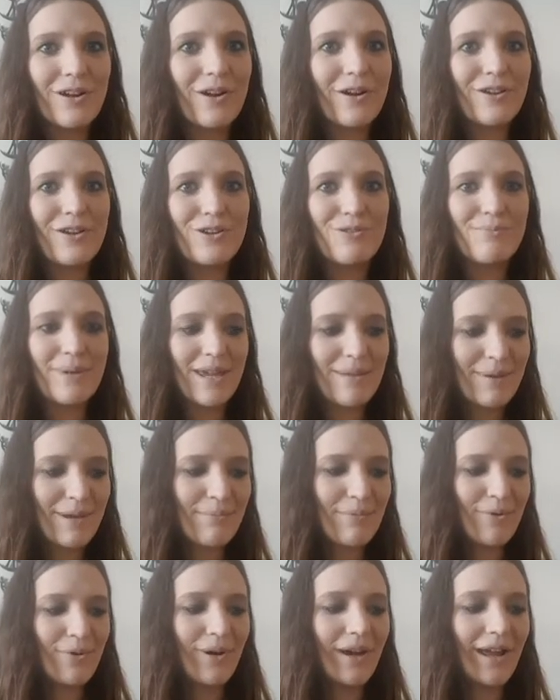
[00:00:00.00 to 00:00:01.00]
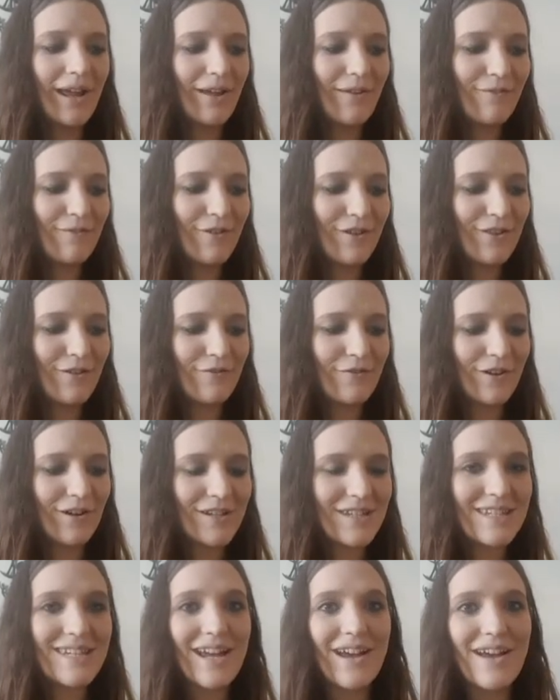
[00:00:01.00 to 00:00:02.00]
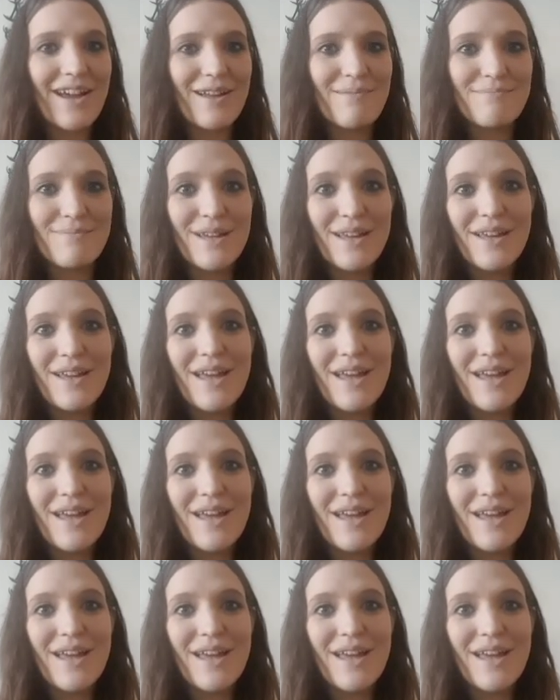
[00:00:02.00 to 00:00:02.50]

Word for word: our new baby boy for the first time.